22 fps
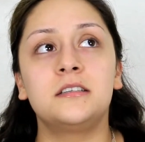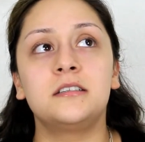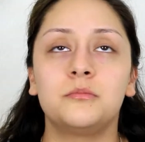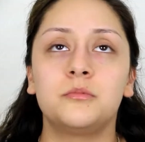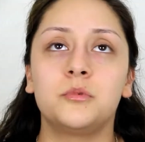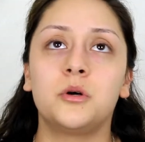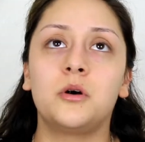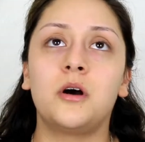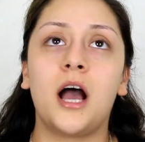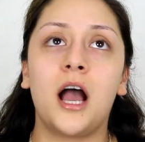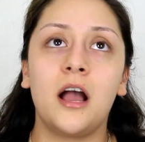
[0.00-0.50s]

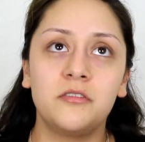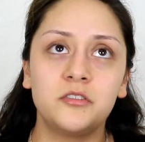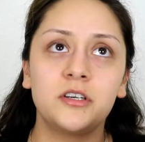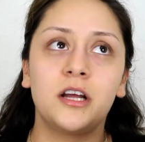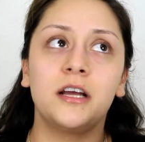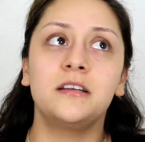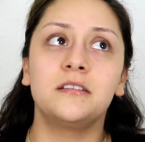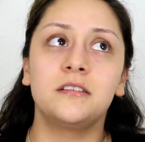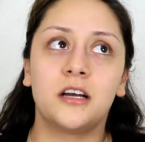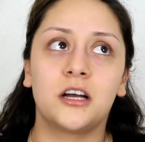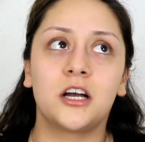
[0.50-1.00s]

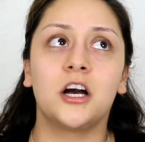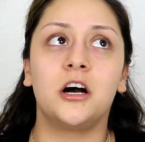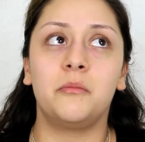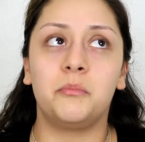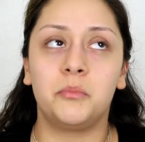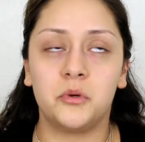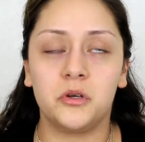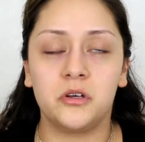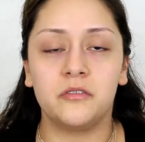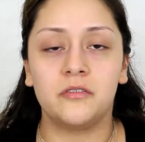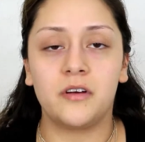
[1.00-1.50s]
a
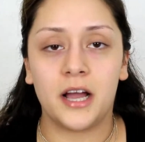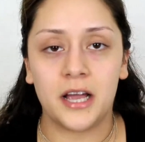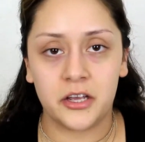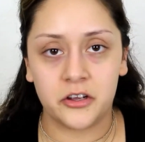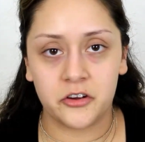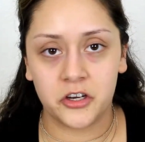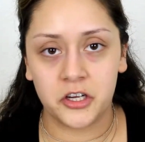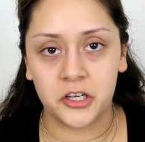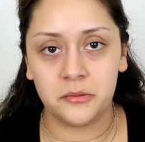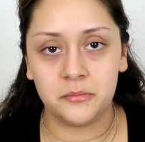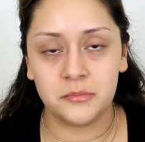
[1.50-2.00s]
couple of eye
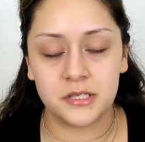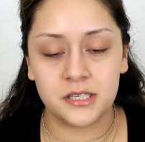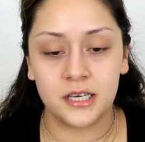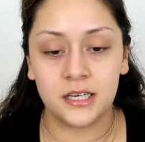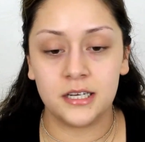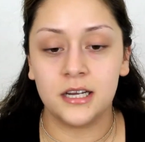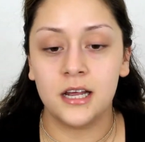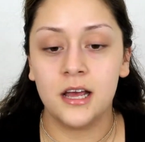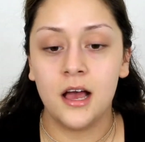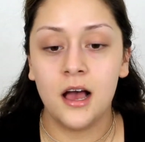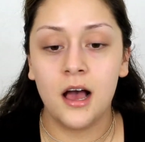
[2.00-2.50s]
creams,
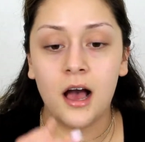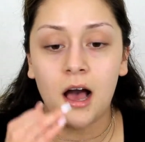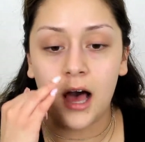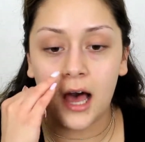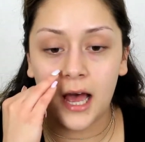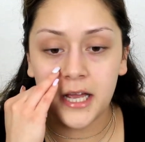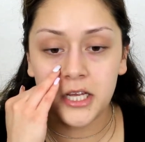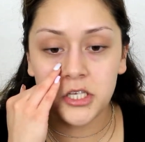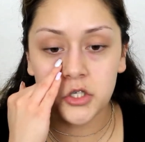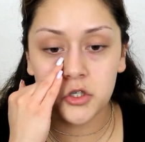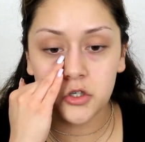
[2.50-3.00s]
and
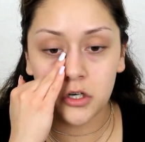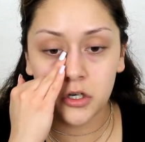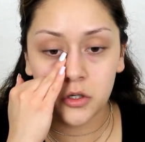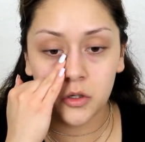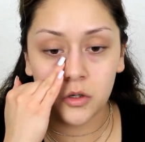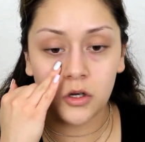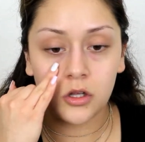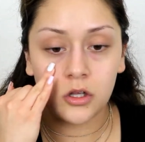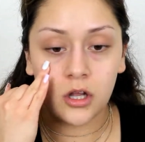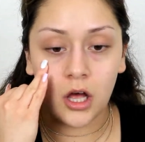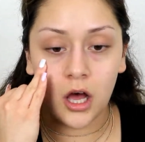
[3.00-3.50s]
I
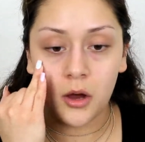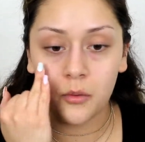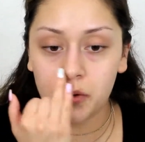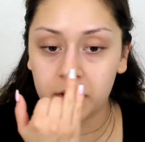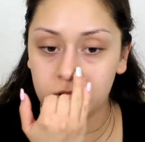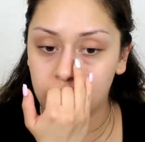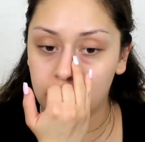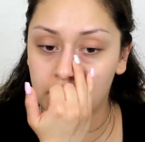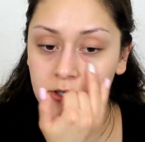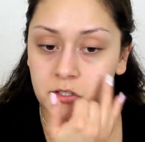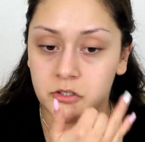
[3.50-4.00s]
struggle a lot
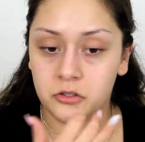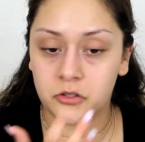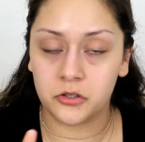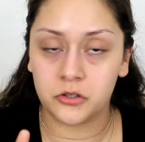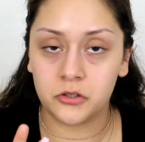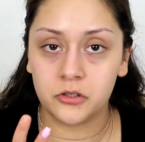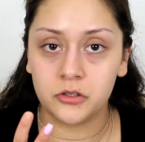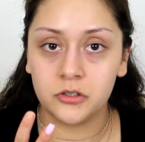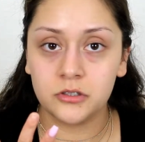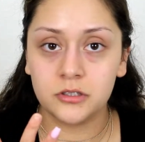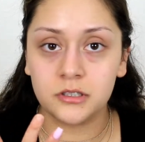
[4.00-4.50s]
with dark
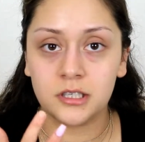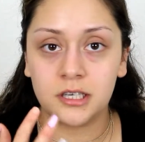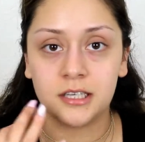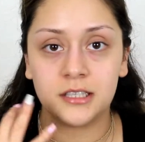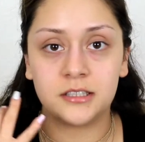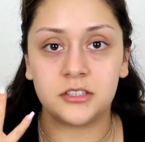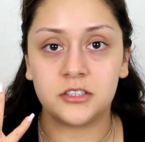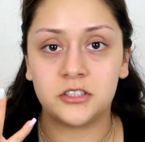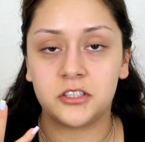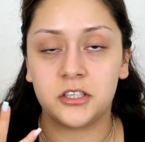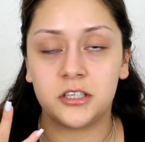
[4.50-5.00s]
circles.
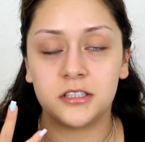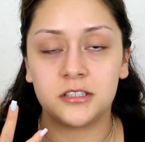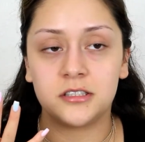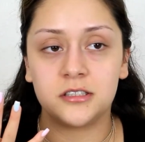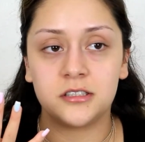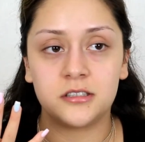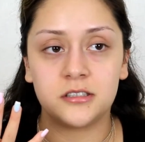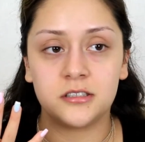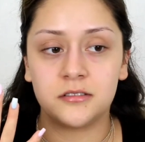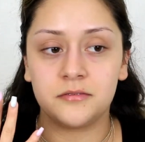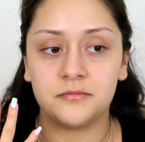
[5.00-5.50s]
It's
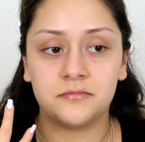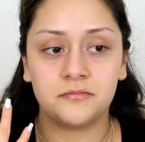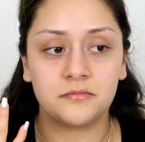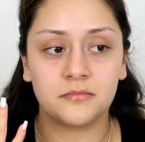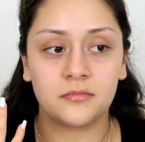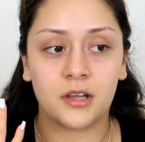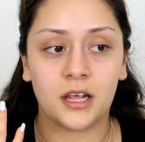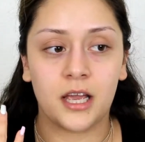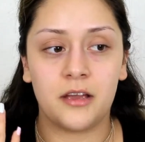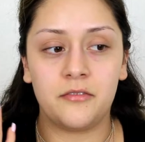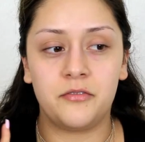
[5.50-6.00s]
just,
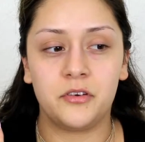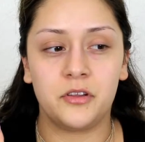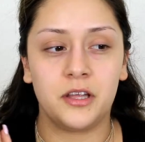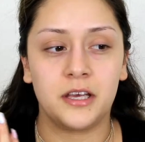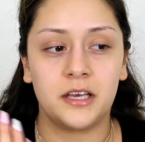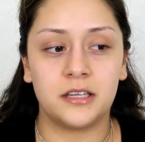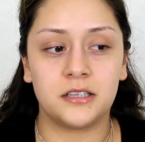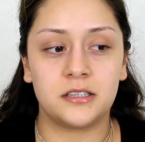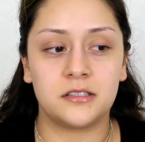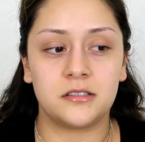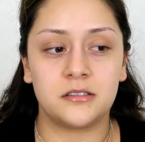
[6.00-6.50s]
I feel
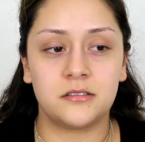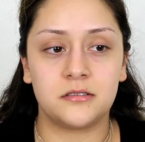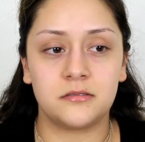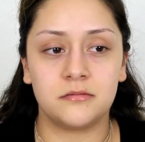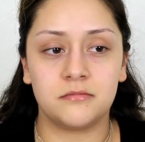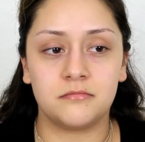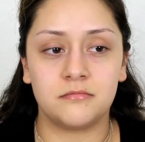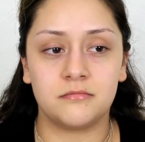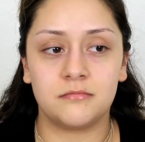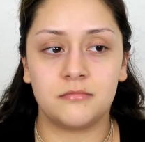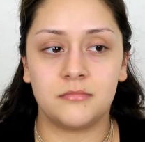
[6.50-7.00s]
like it's
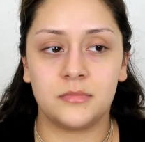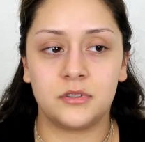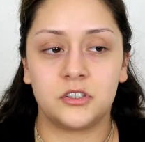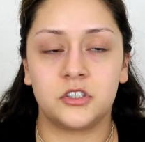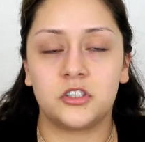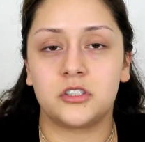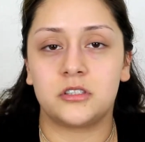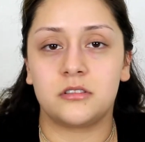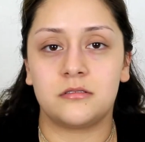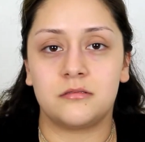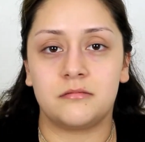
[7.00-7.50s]

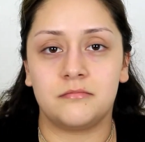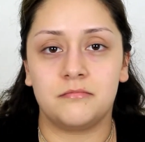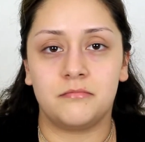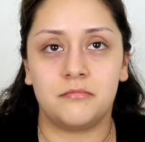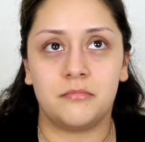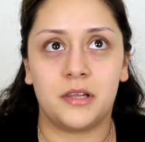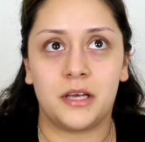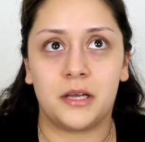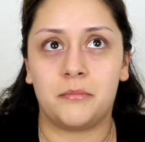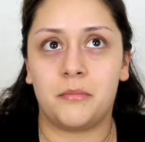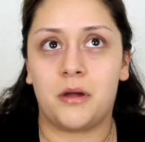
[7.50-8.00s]
just
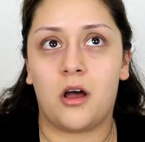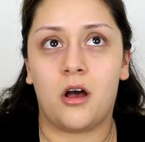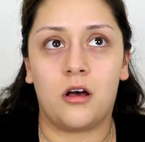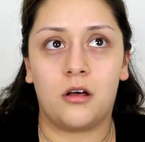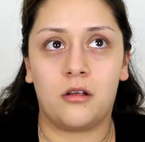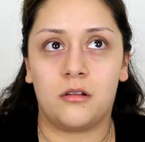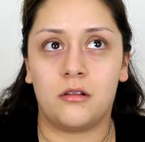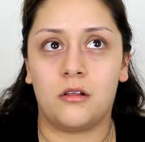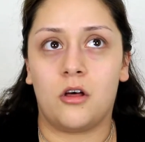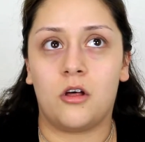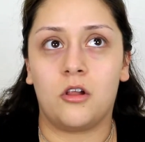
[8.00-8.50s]
like
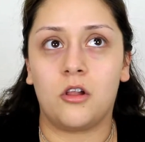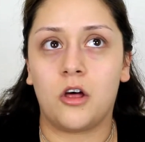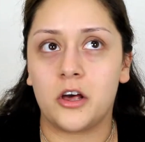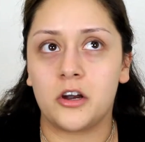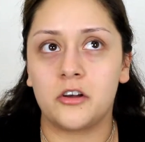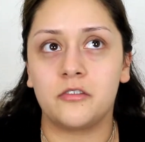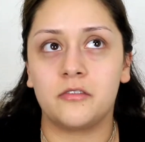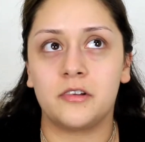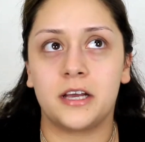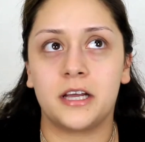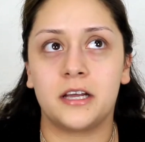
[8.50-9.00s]
a
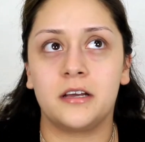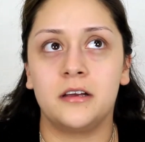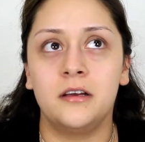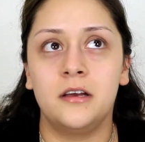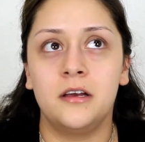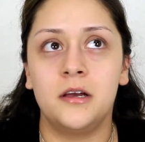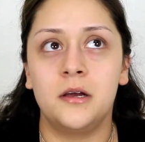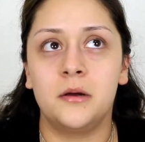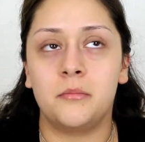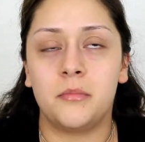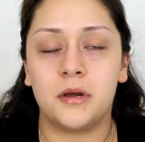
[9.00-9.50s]
lot of like
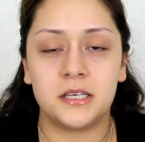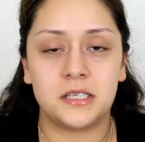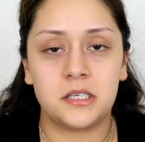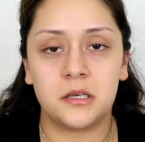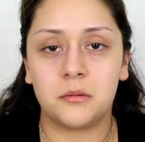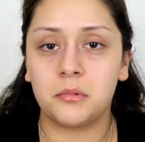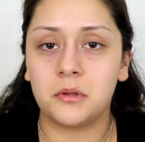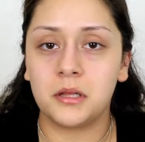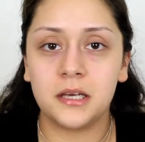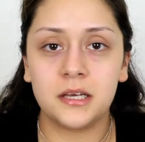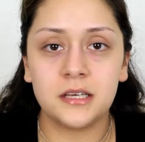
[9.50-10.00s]
my
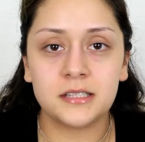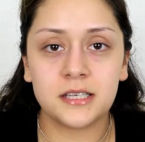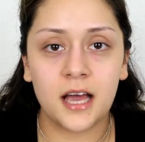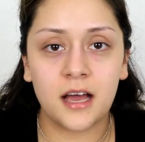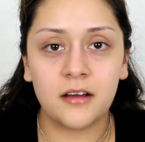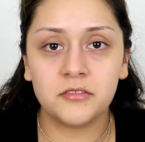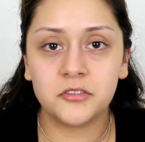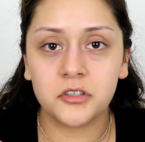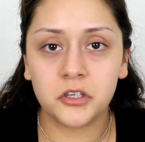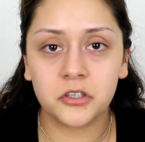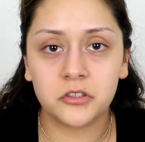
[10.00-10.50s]
siblings
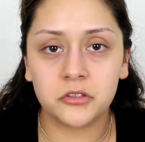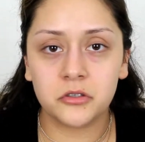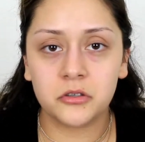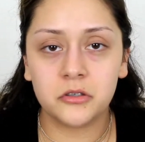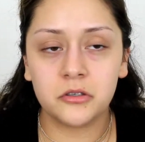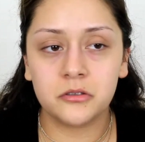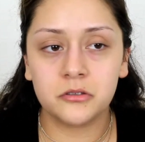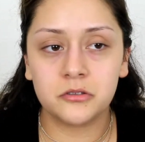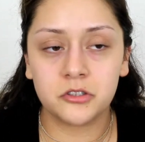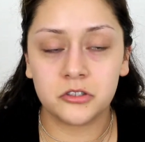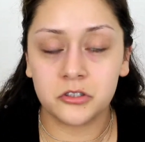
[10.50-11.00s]
have dark
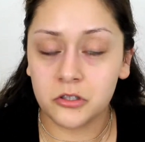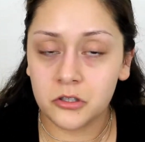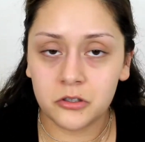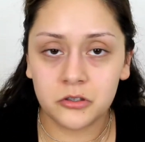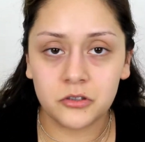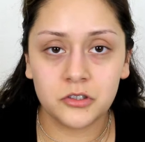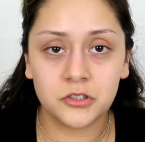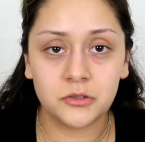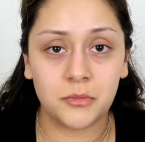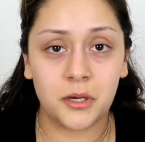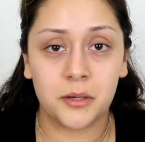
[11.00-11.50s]

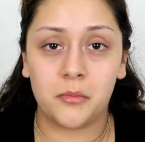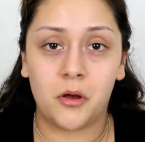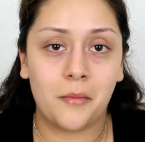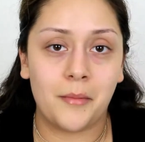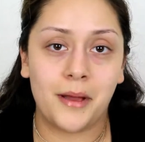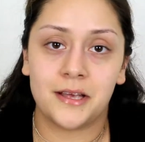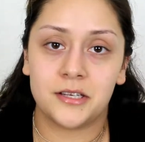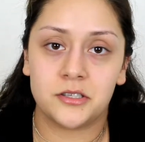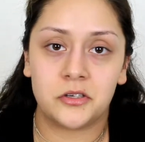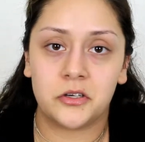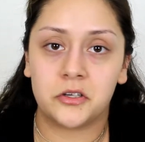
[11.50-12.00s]
circles. My mom
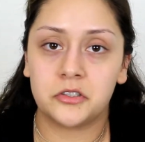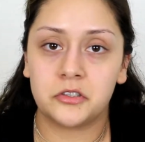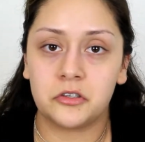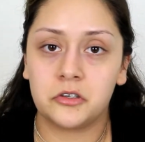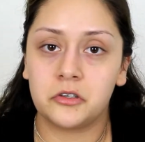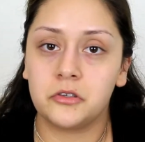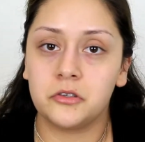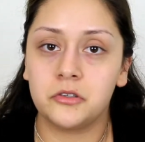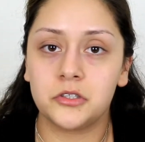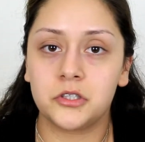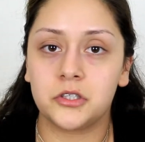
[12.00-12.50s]
has dark
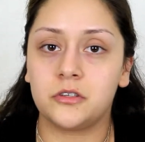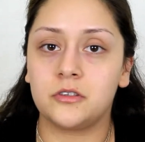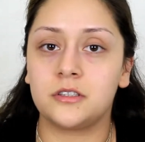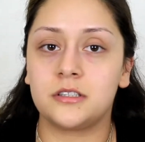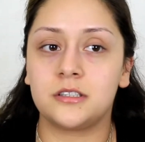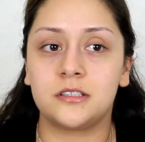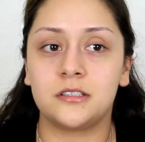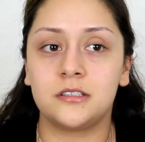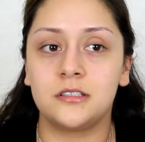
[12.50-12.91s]
circles, so